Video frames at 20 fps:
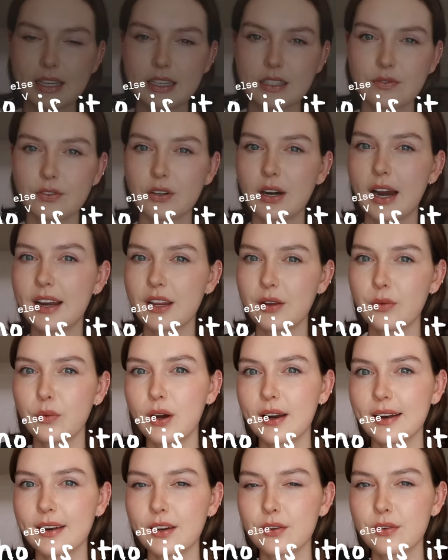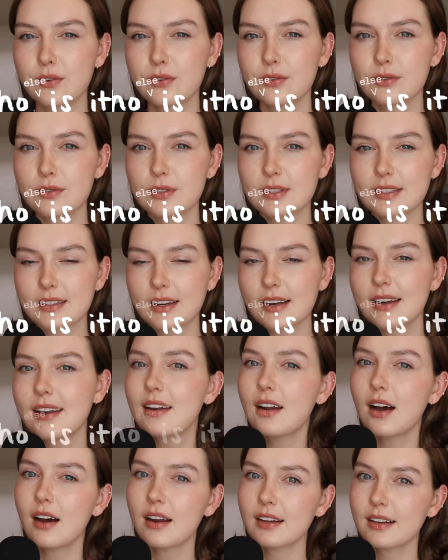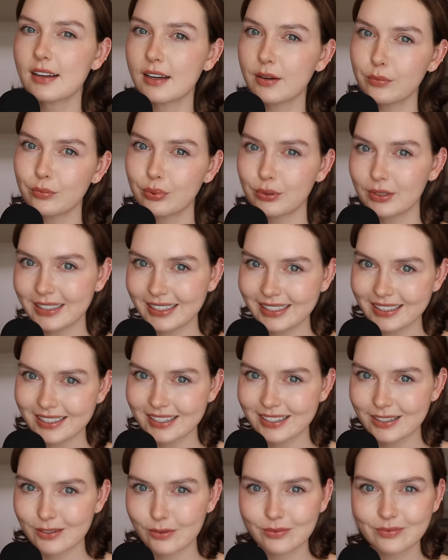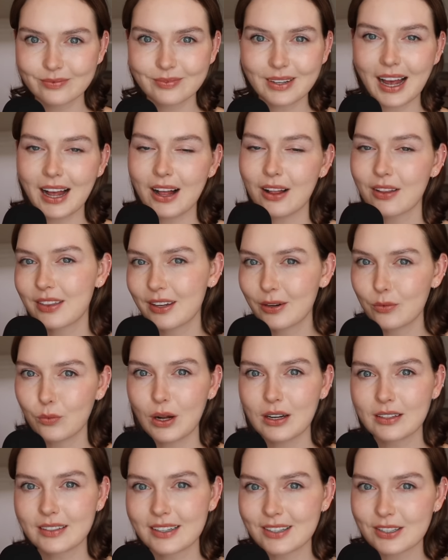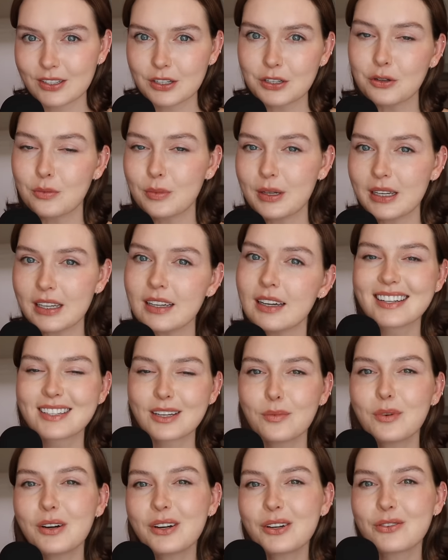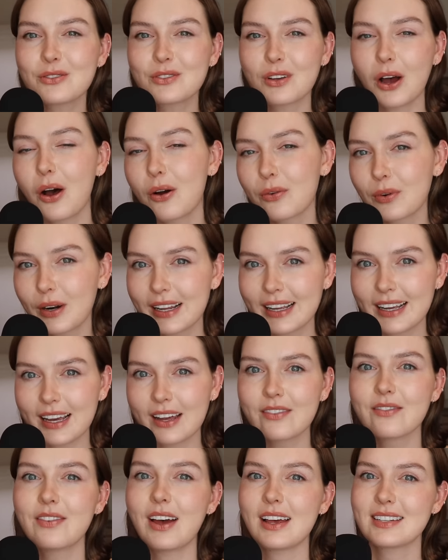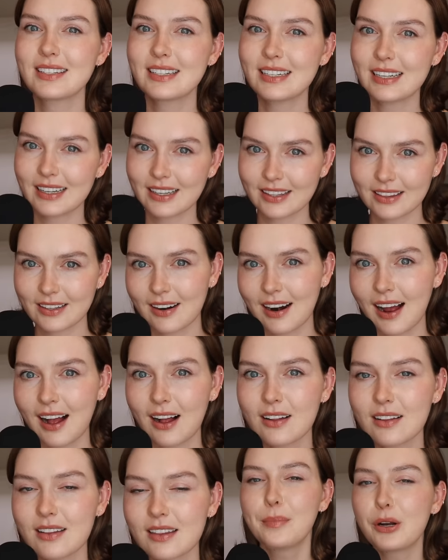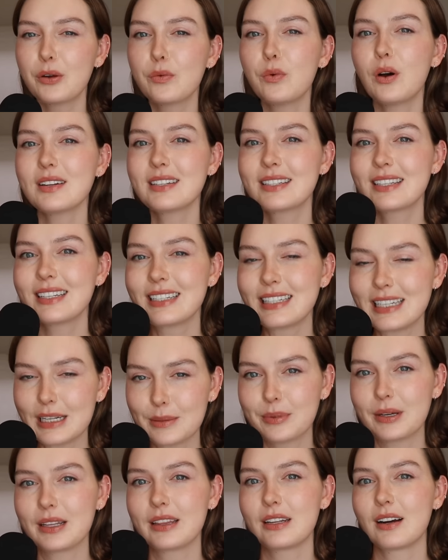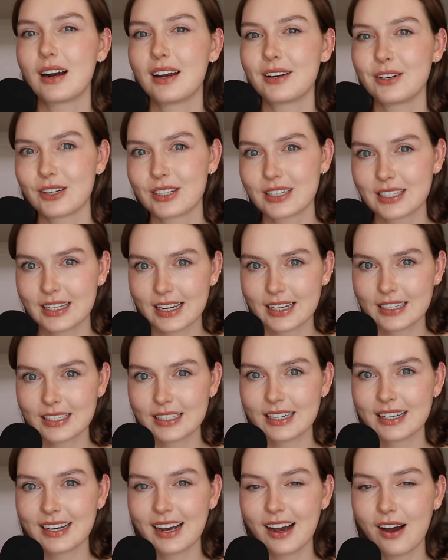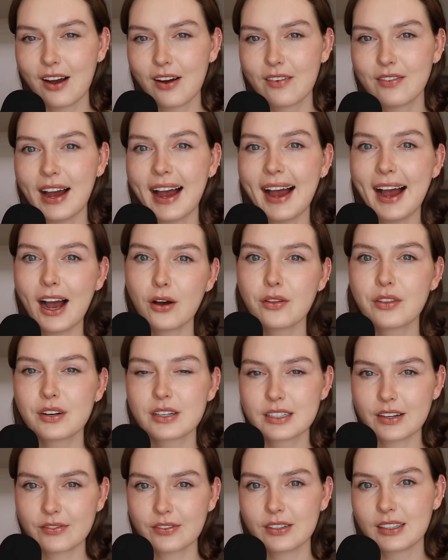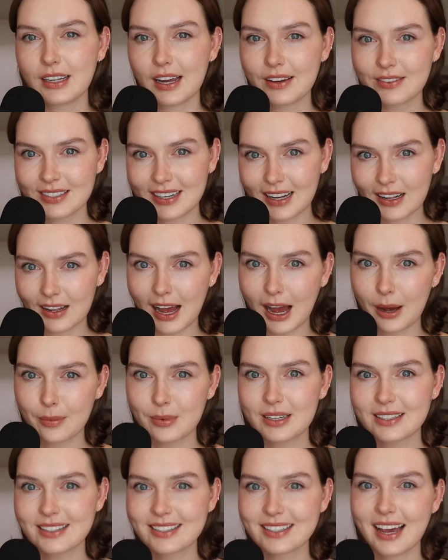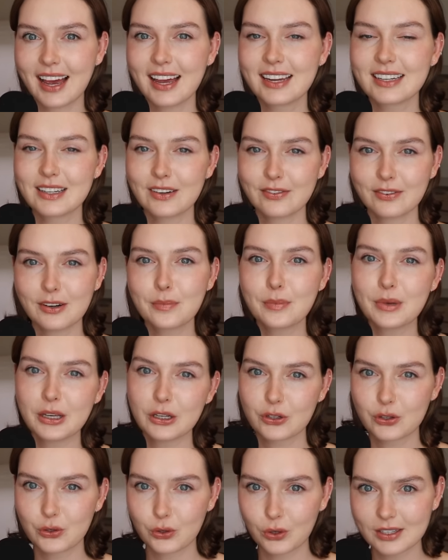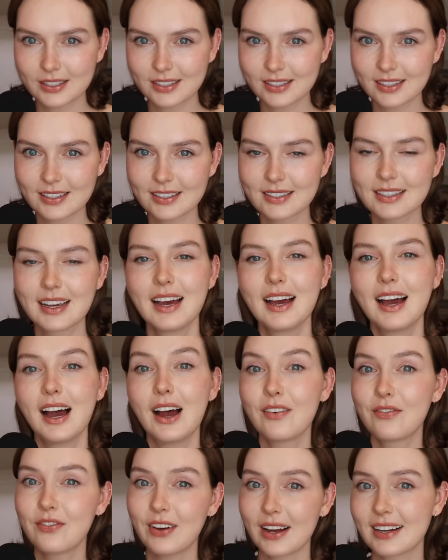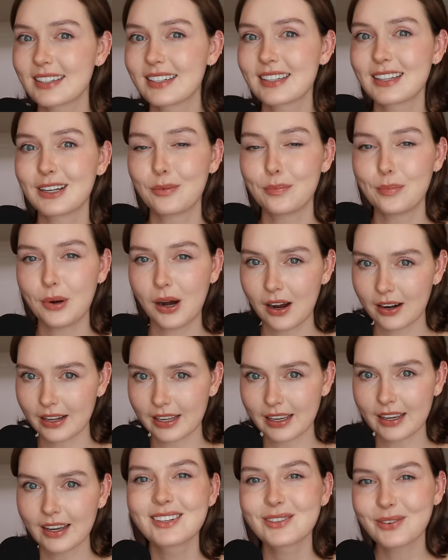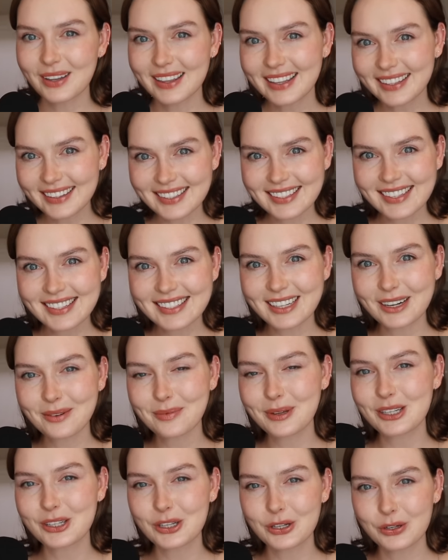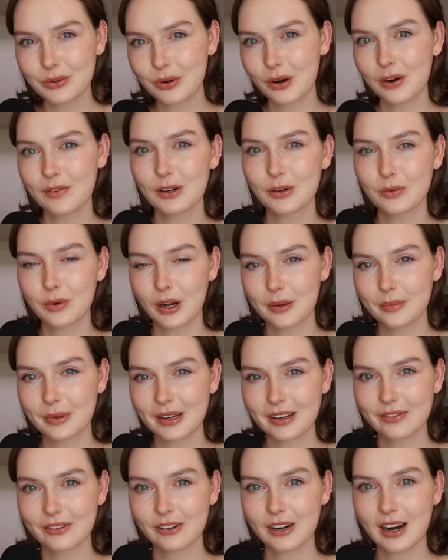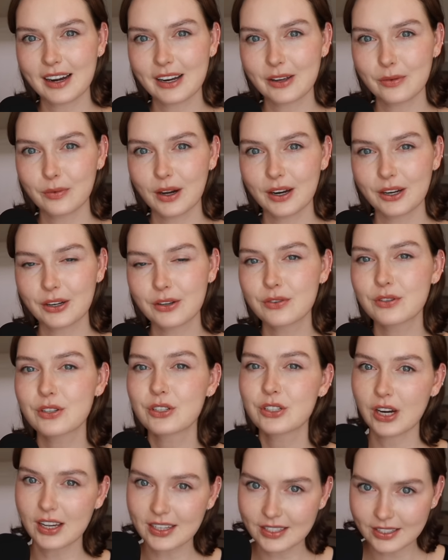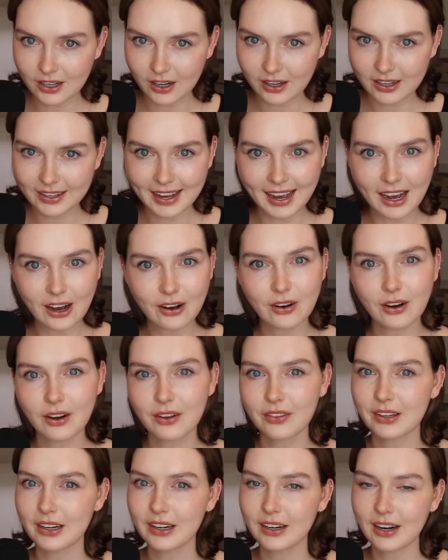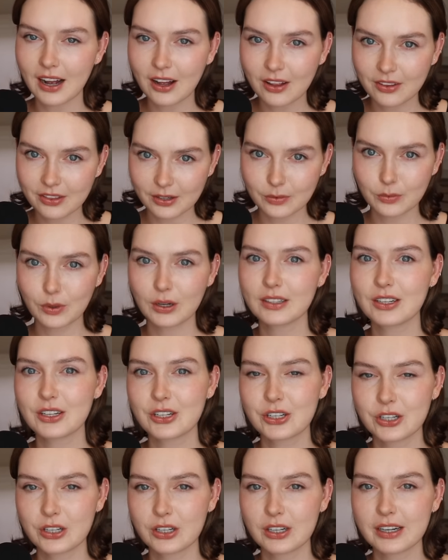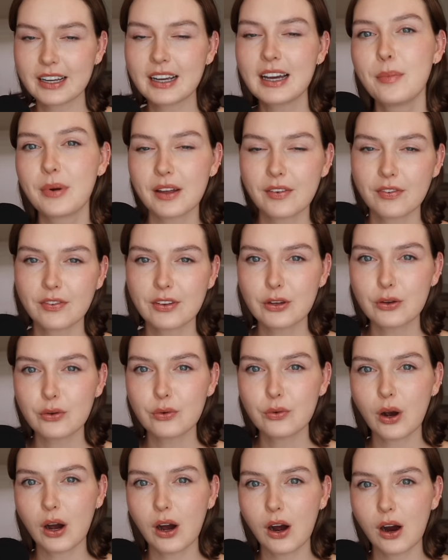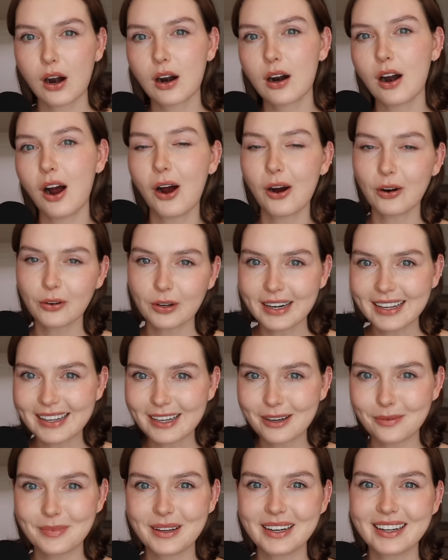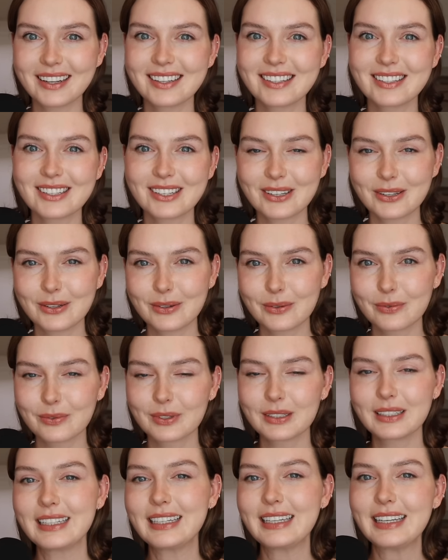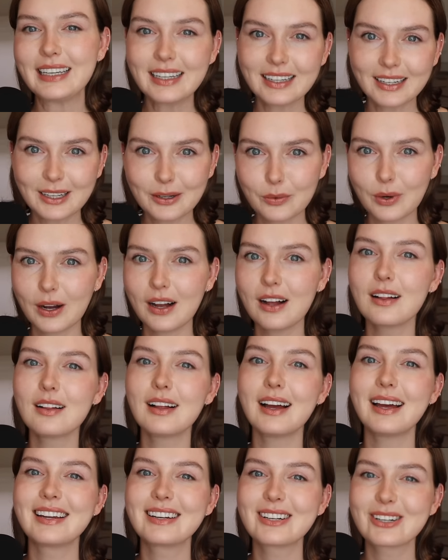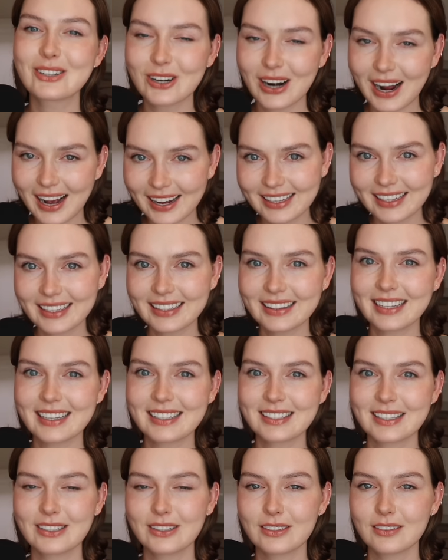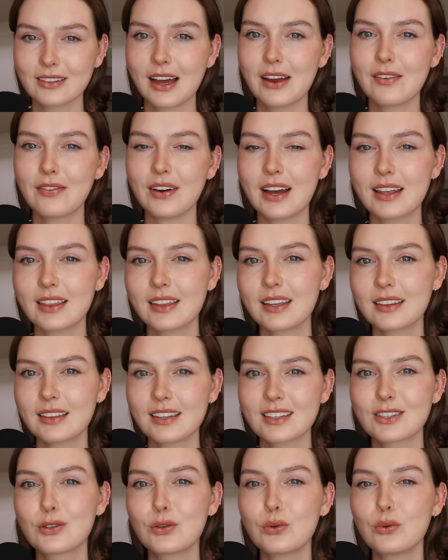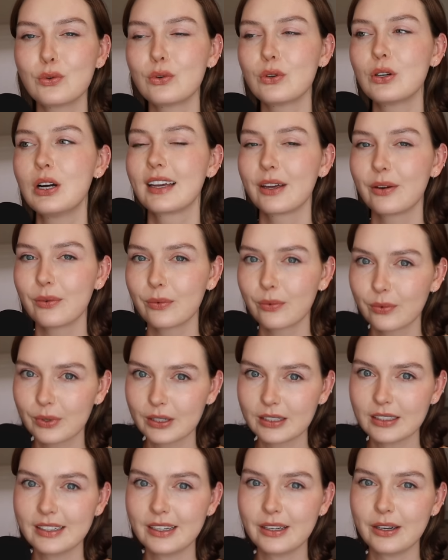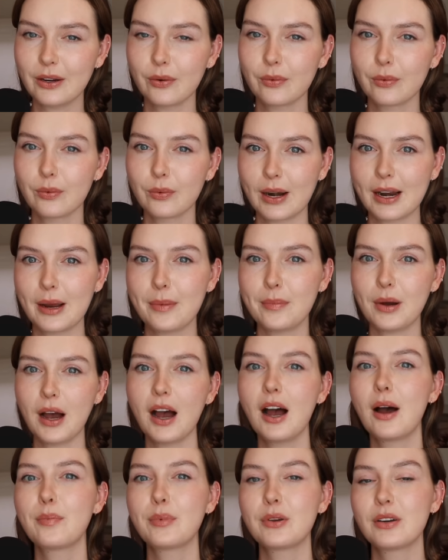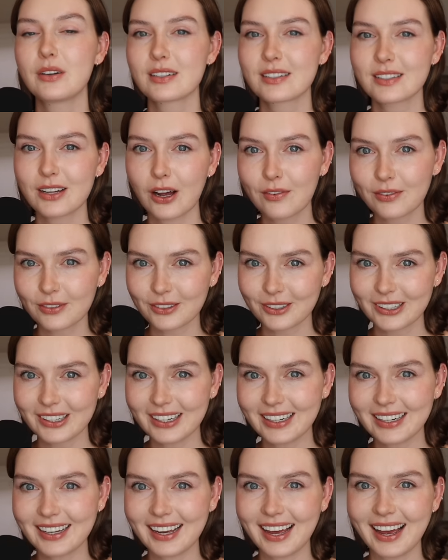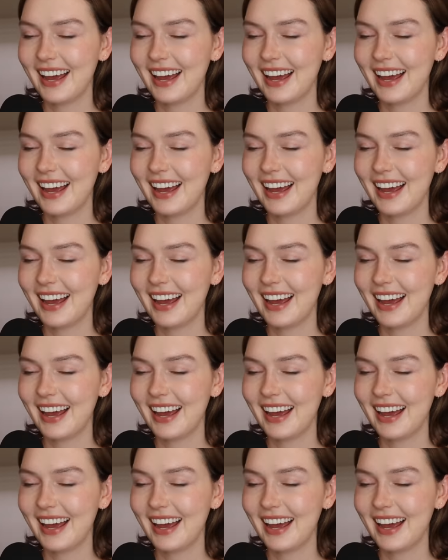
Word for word: is for anyone who's not a complete health and wellness newbie, someone who's already investing in their health, but who wants to deepen their understanding of how their different lifestyle habits and different meal choices affect their body. So I think this is going to be too overwhelming for anyone who's just starting out on their health and wellness journey. But if you are already committed to really eating well and tracking things in your life, I think this tool can really ramp up your self learning